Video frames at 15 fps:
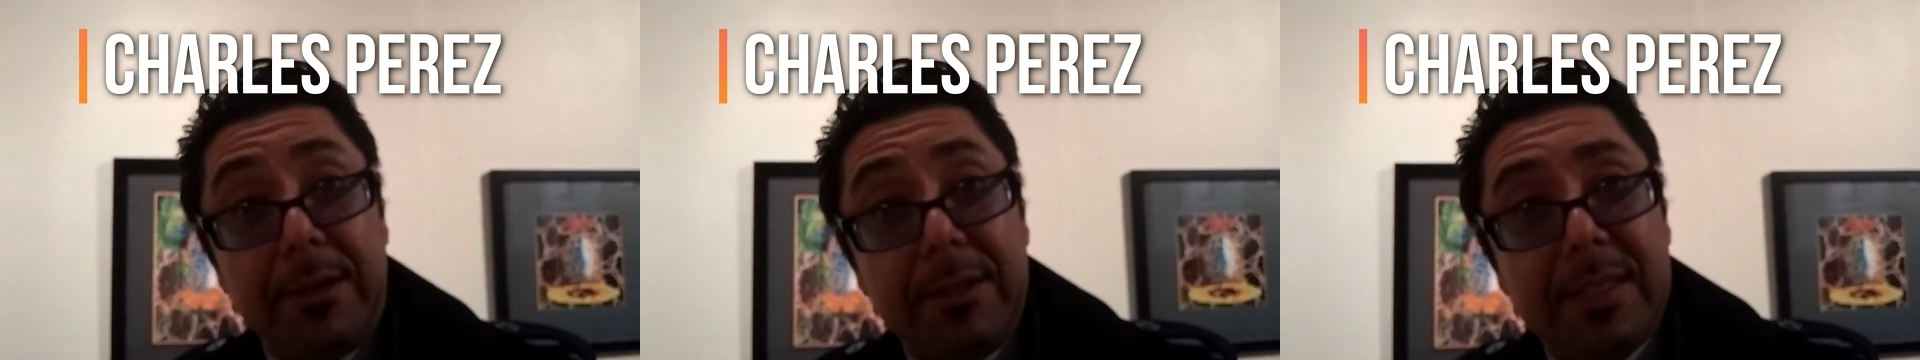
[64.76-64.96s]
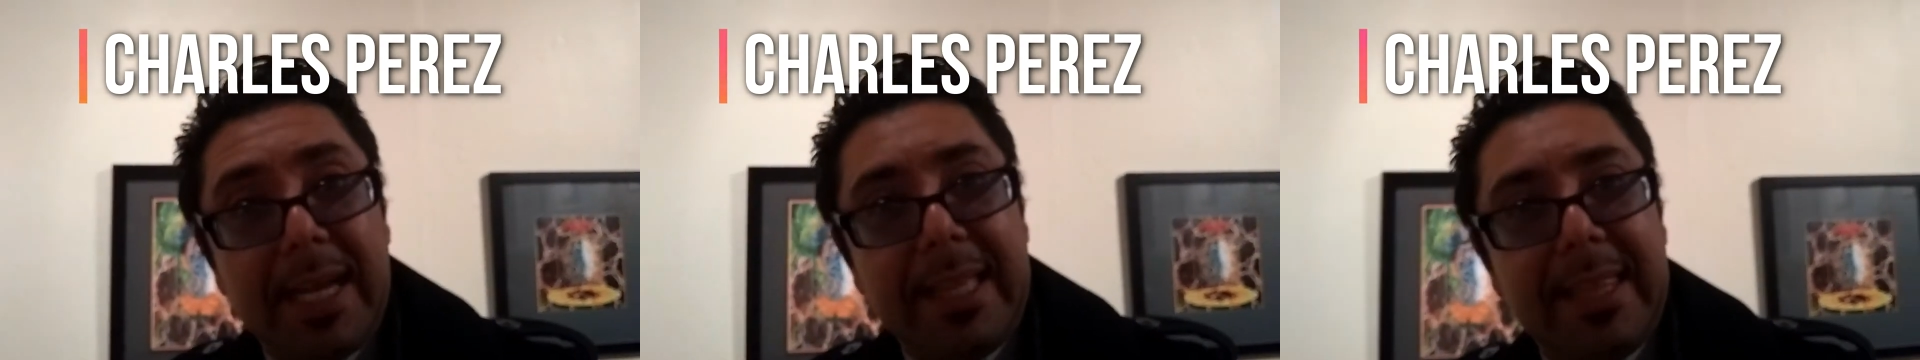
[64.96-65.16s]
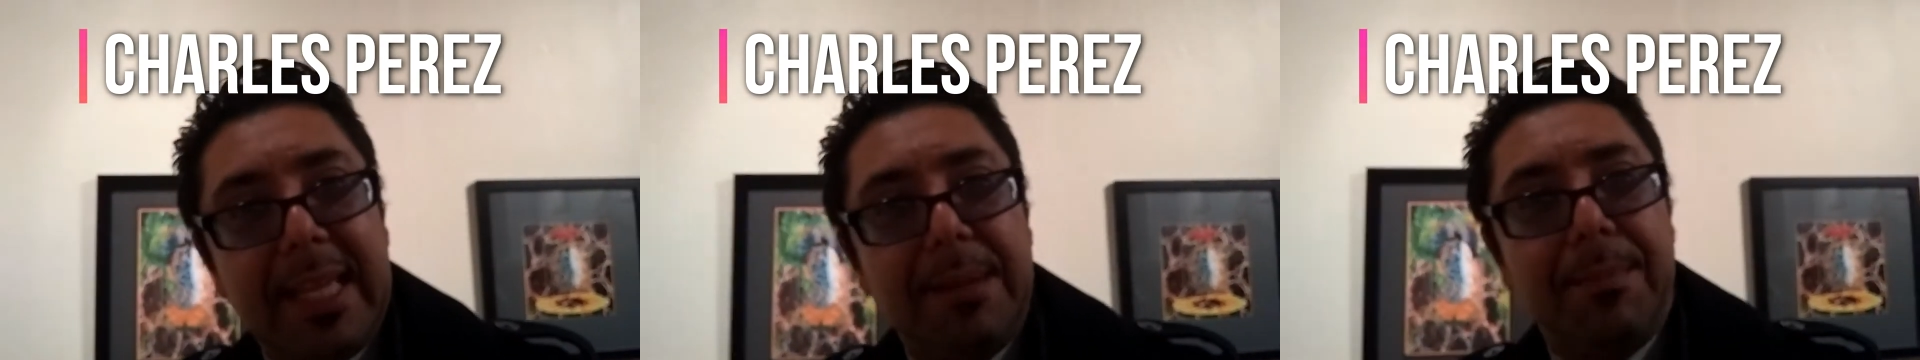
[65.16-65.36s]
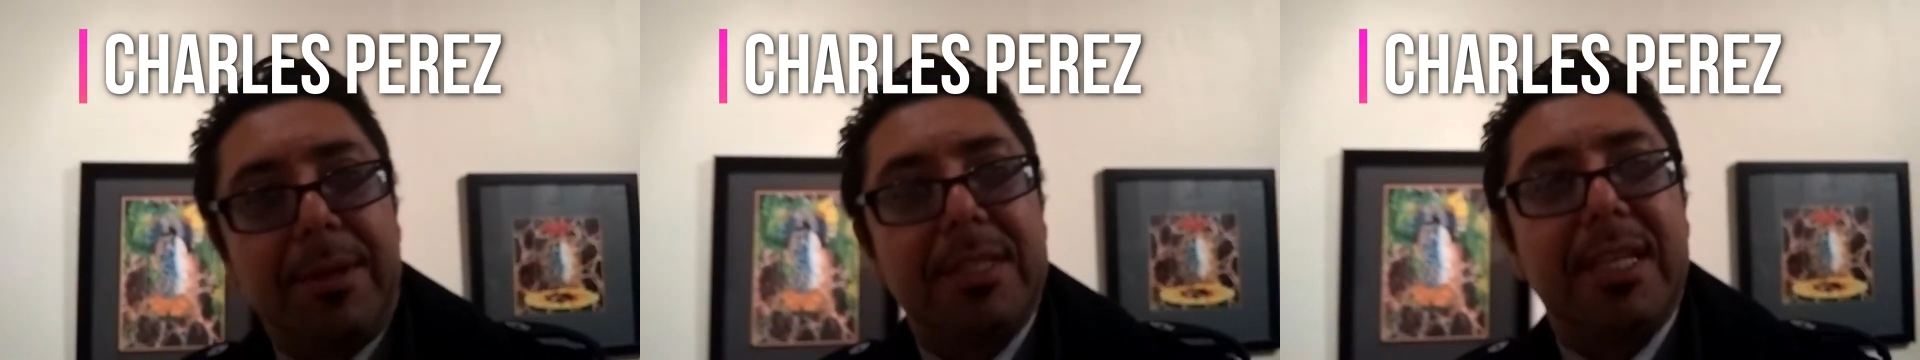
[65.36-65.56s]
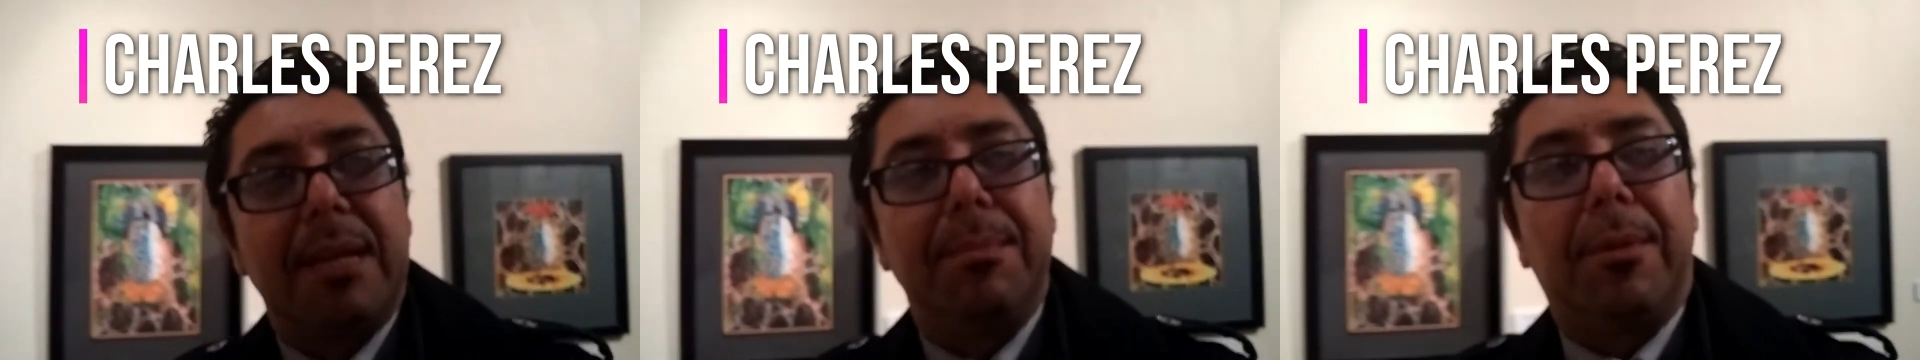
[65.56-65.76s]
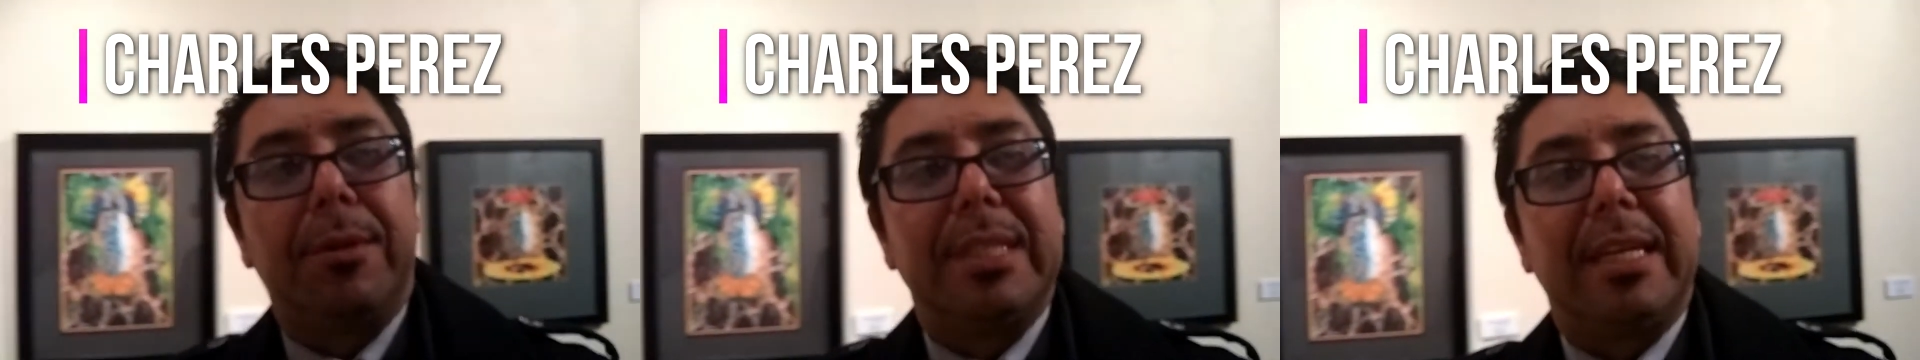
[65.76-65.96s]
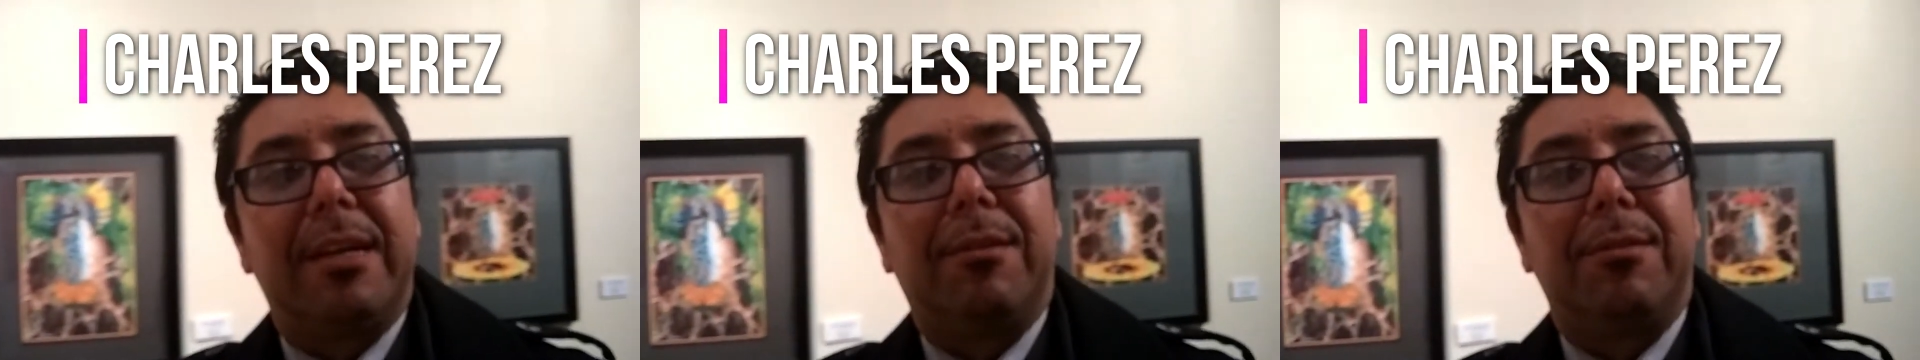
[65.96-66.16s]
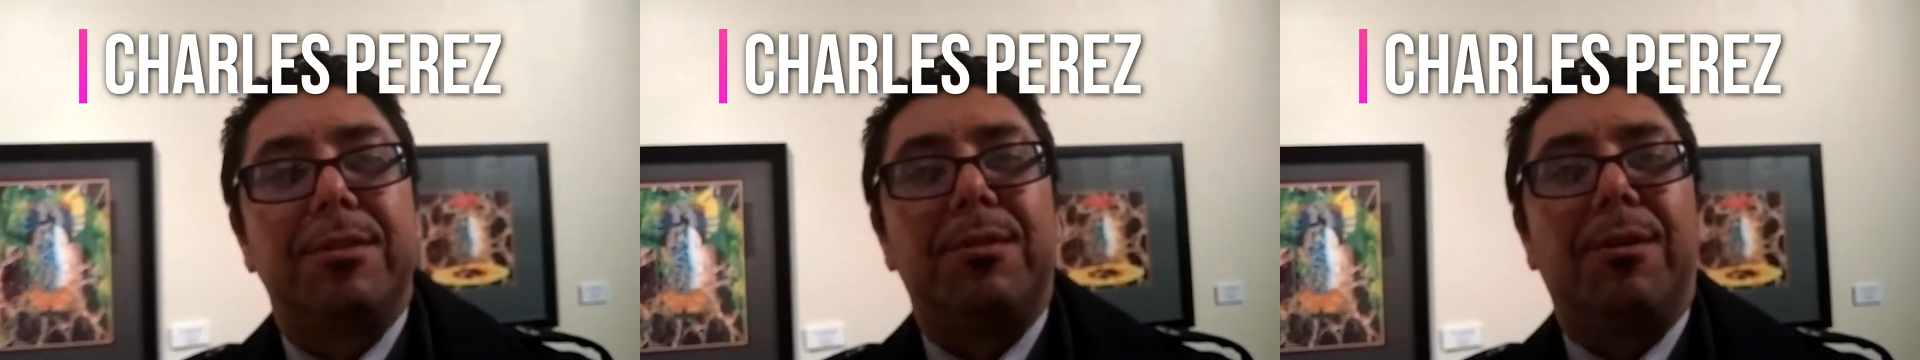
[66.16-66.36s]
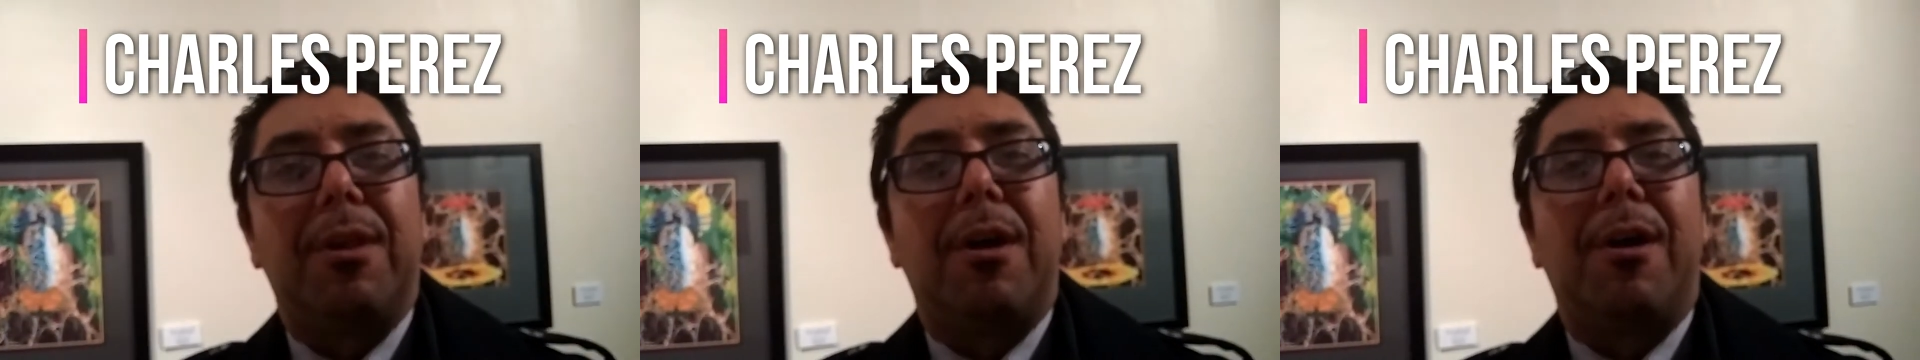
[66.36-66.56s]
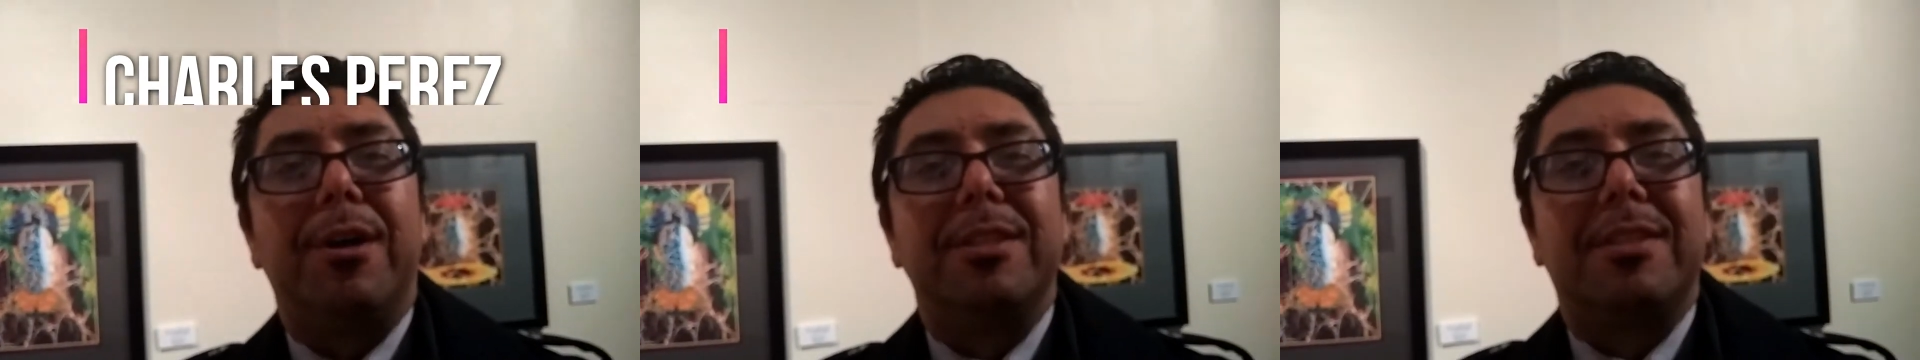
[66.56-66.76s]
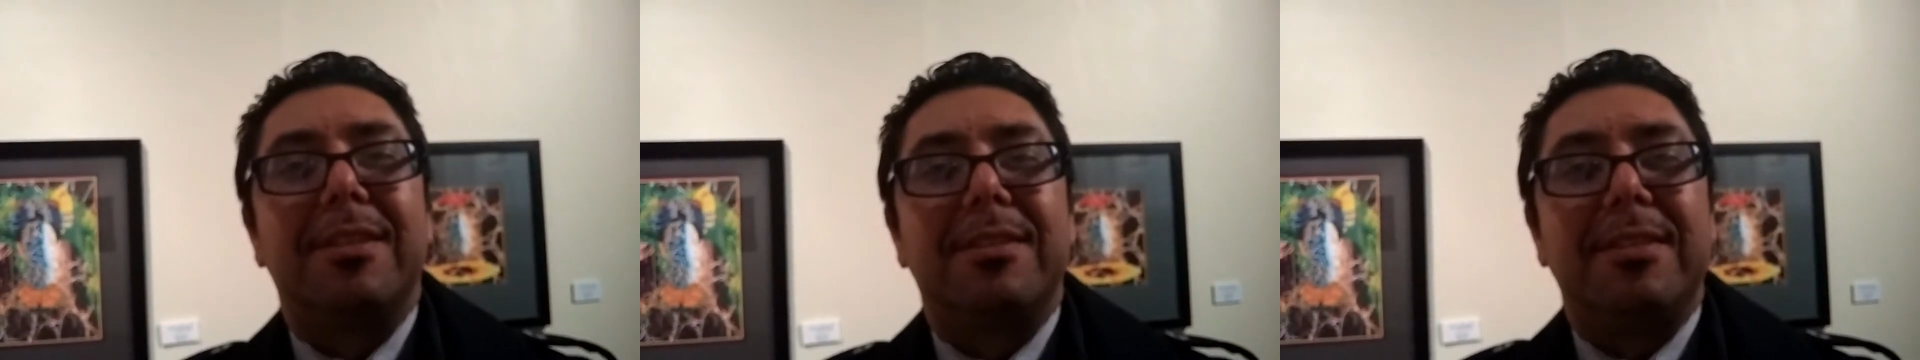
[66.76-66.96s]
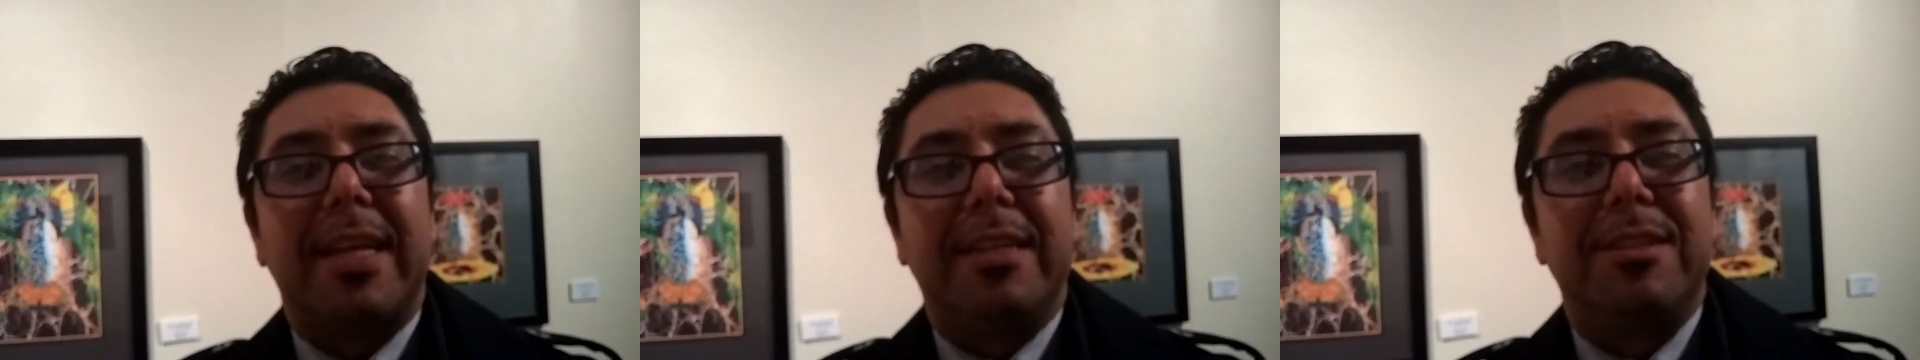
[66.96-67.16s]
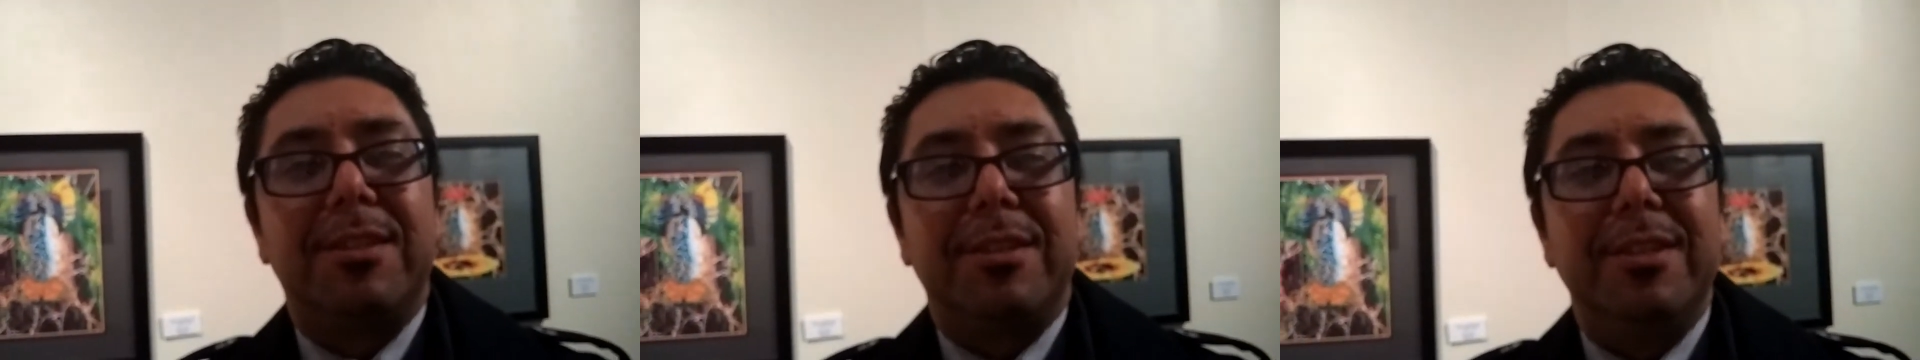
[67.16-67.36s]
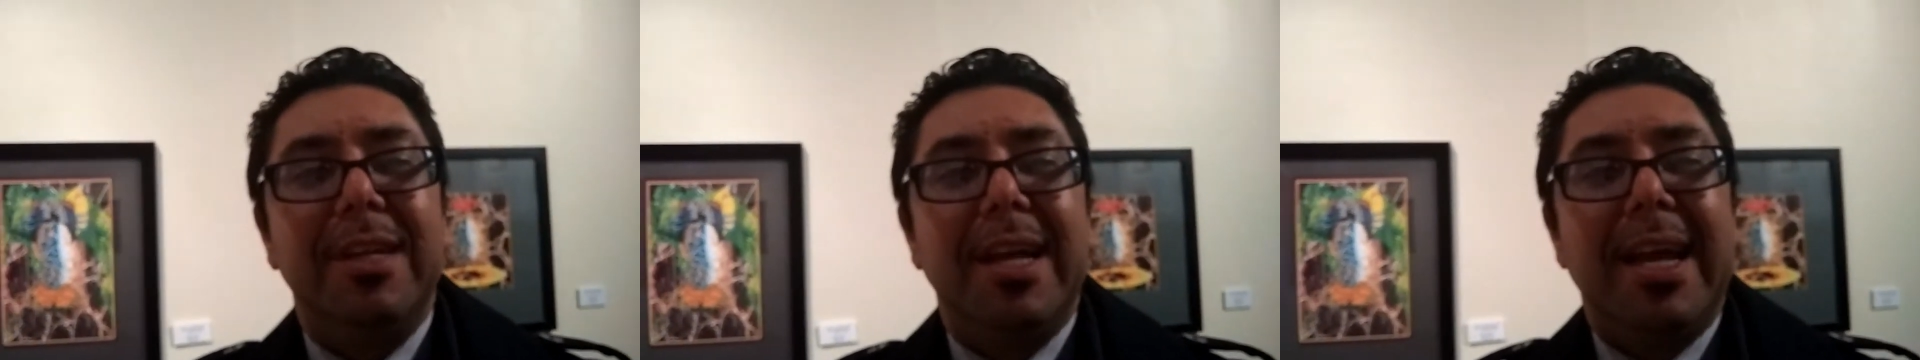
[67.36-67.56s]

at the MERCED Multicultural Arts Center,